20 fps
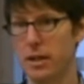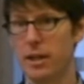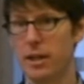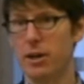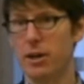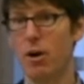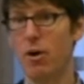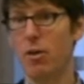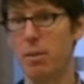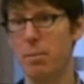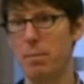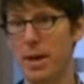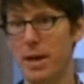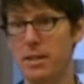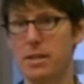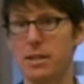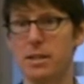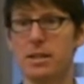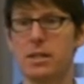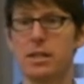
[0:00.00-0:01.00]
Here are the
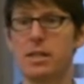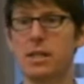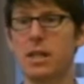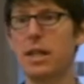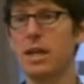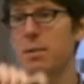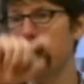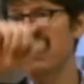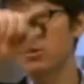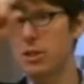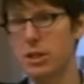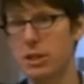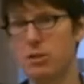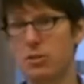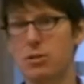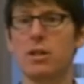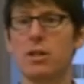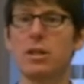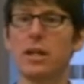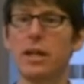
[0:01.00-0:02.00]
basic disclaimers. Here's the